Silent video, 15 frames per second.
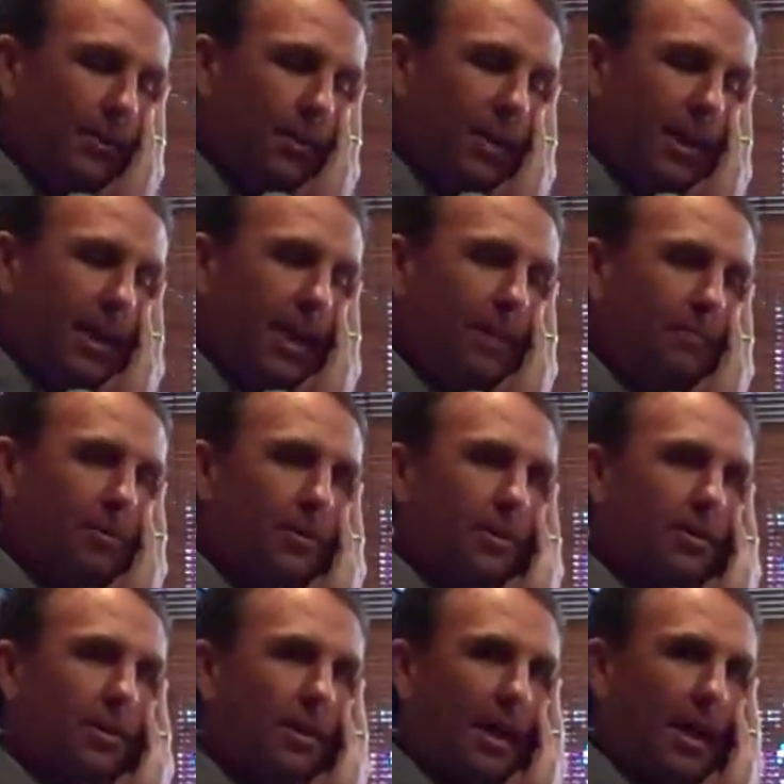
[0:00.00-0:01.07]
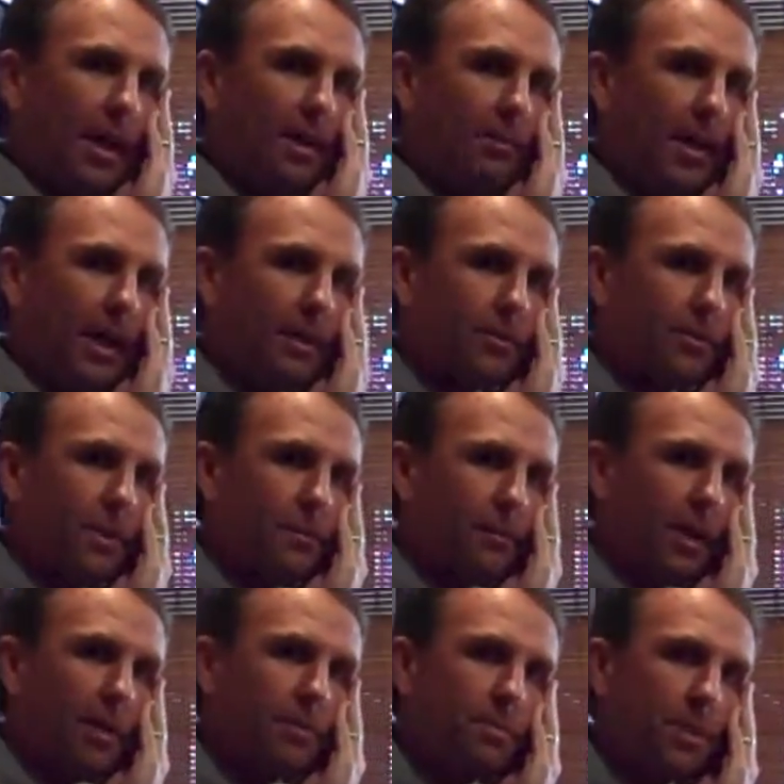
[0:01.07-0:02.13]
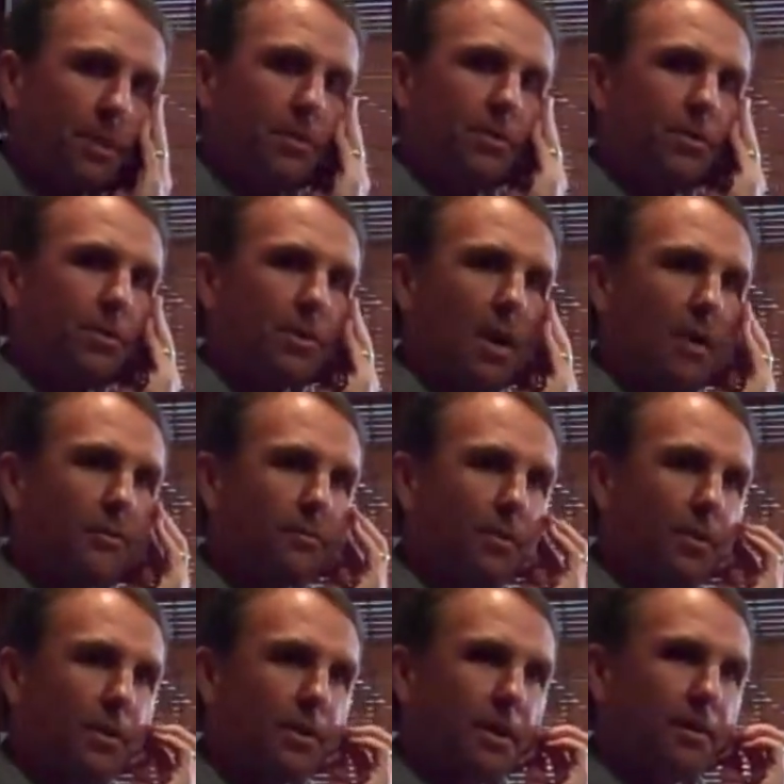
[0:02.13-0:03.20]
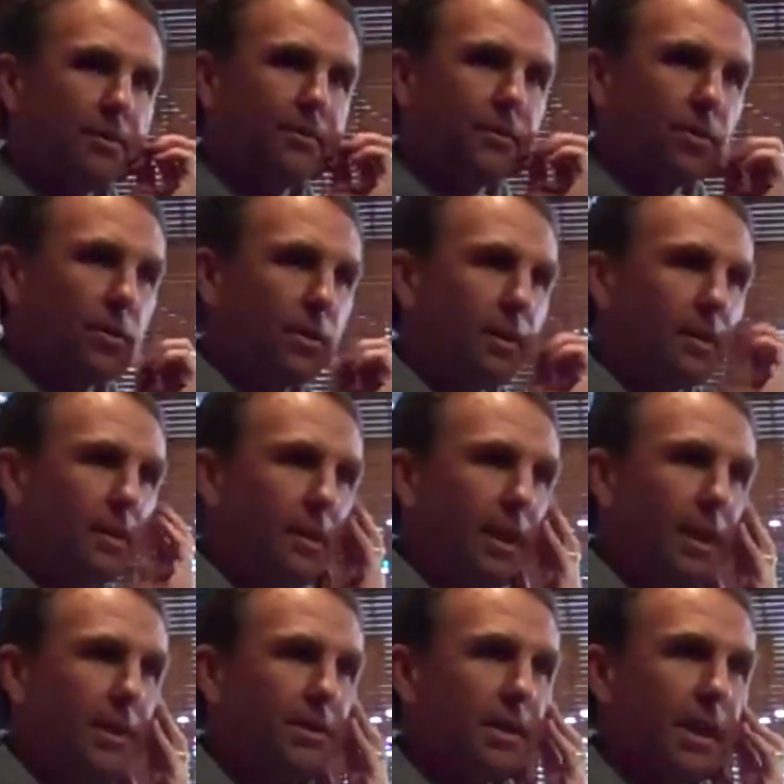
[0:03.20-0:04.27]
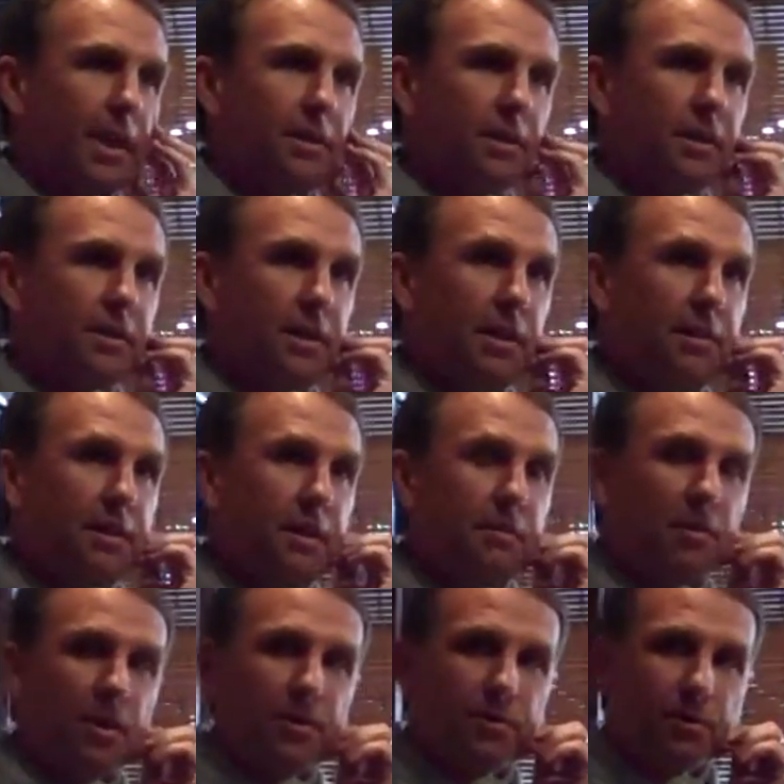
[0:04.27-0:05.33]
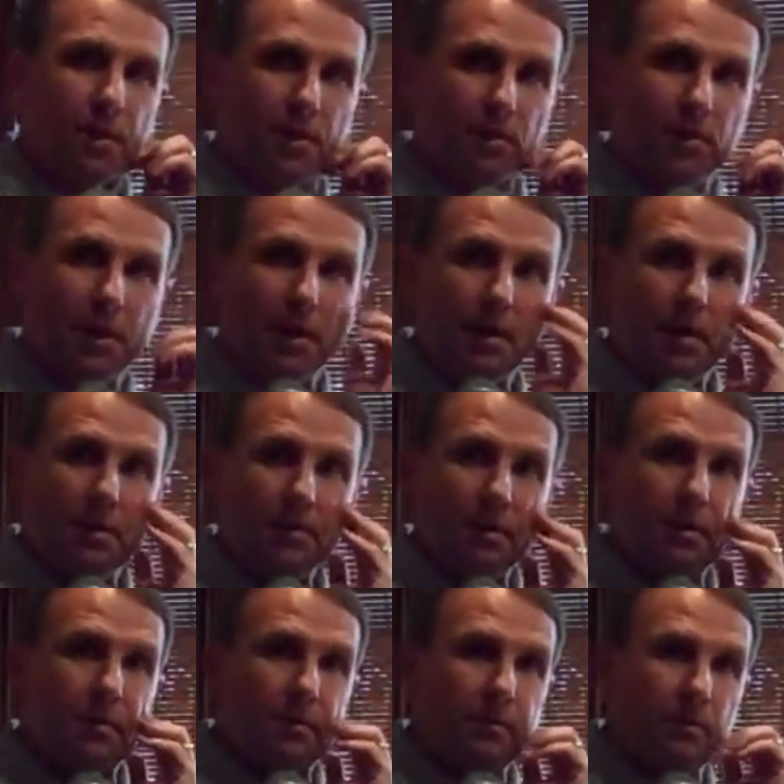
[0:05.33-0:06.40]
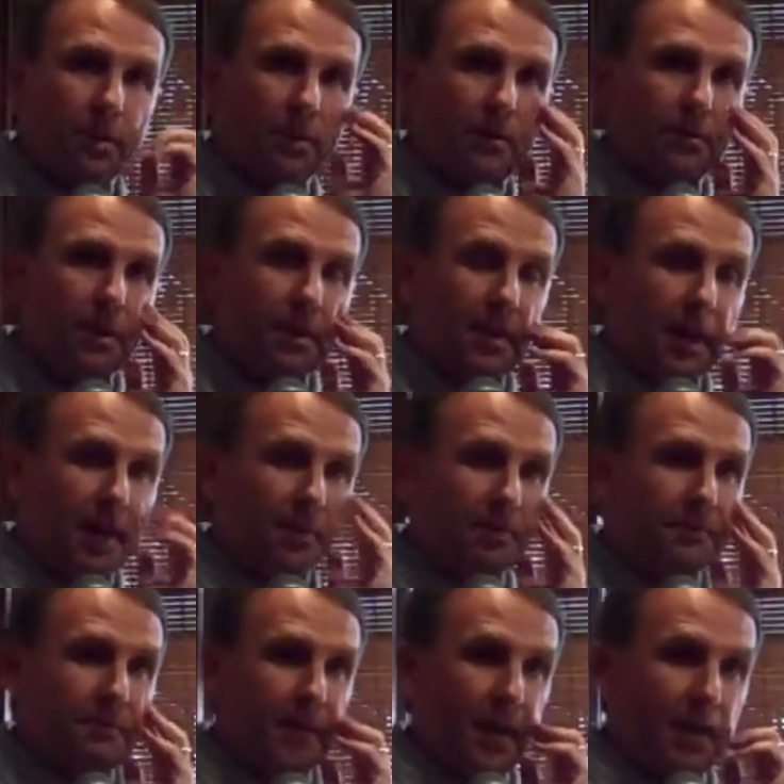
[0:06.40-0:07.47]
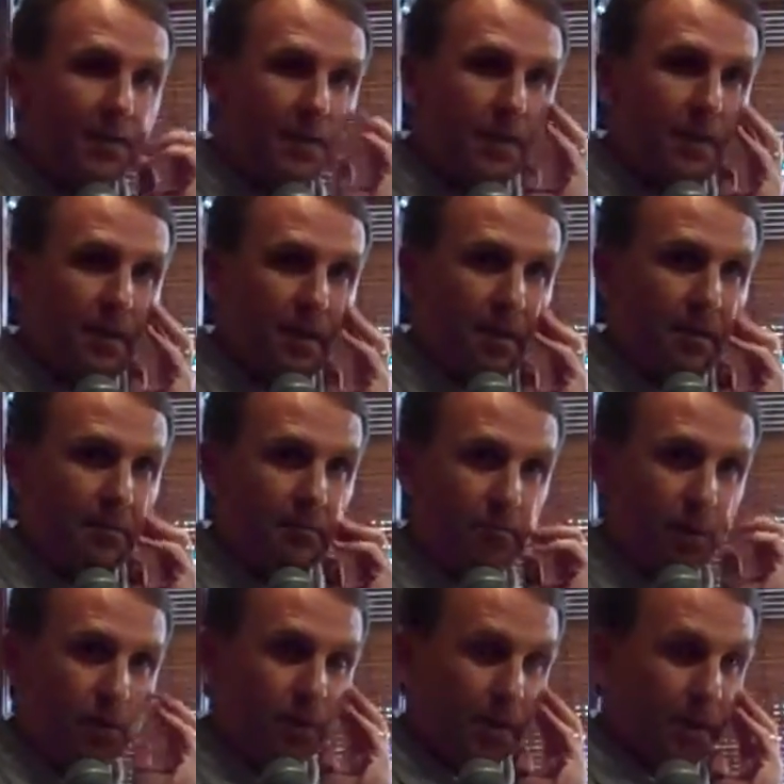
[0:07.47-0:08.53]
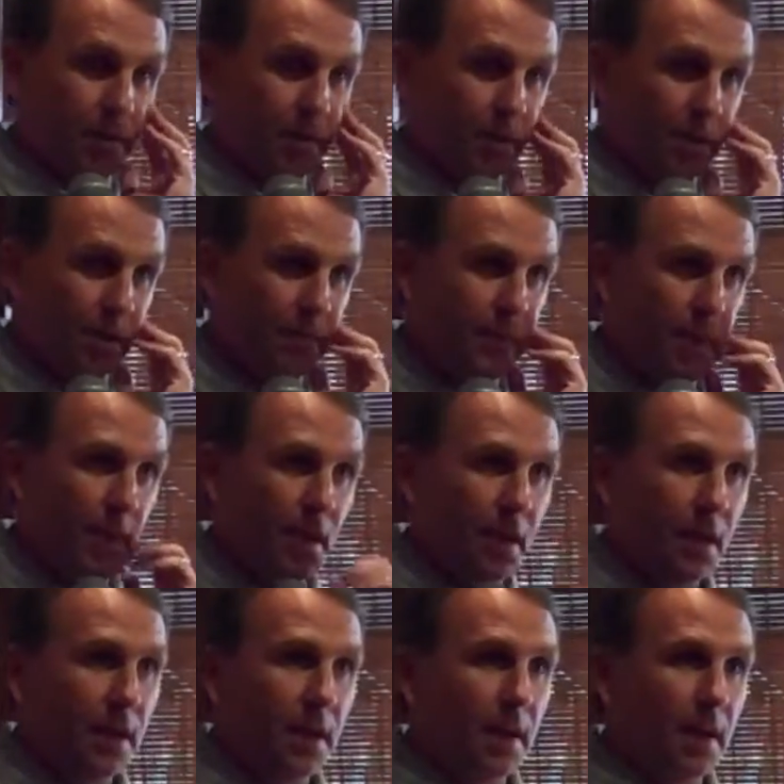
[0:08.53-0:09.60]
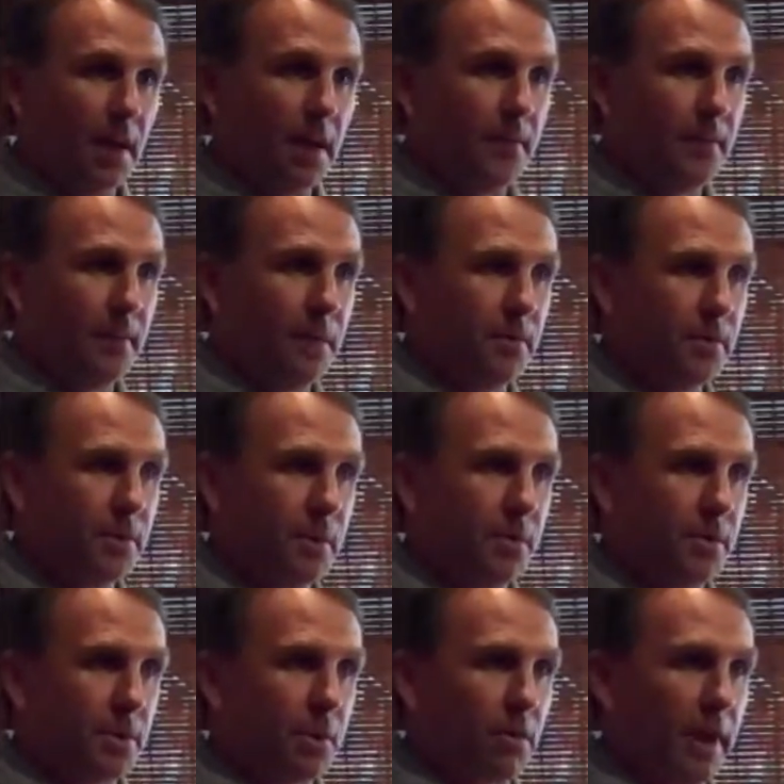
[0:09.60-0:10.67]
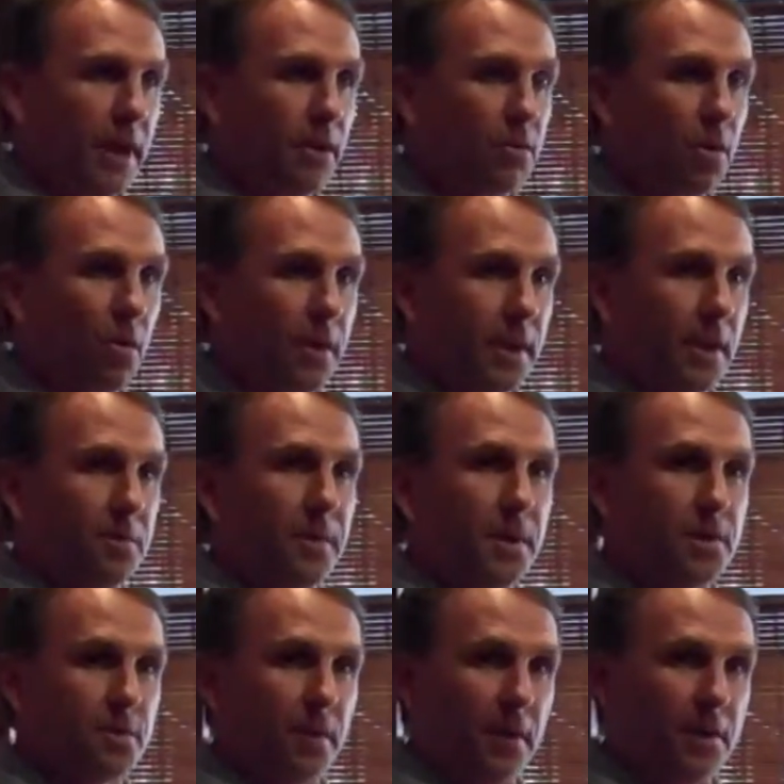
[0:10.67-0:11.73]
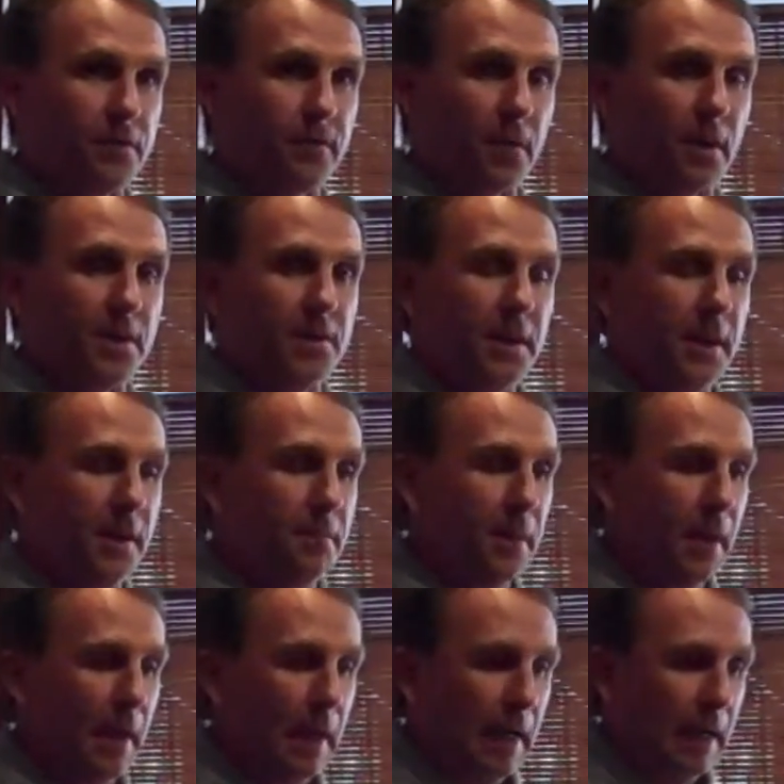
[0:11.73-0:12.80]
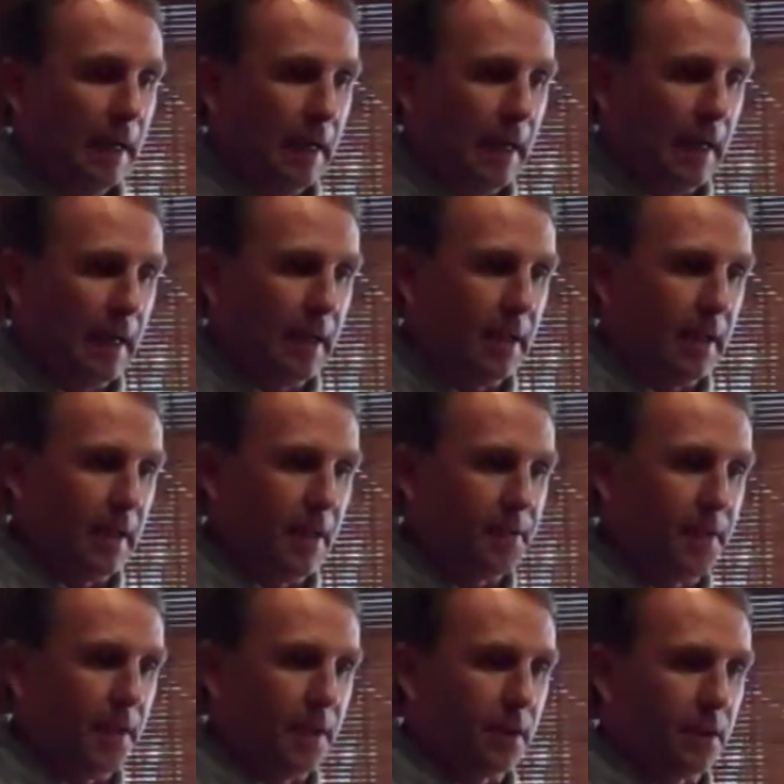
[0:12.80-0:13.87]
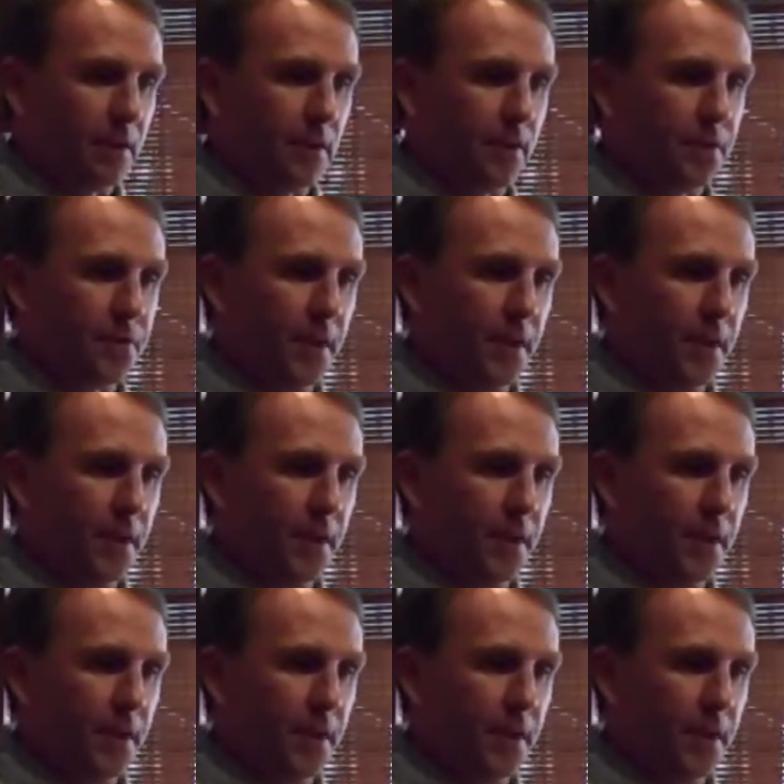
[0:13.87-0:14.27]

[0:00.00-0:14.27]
When the game was on the line, we had 3 freshmen and 2 sophomores on the floor against an ACC team on the road with 3,000 fans sitting there booing us. So it was a great growing up experience for our team. And I think the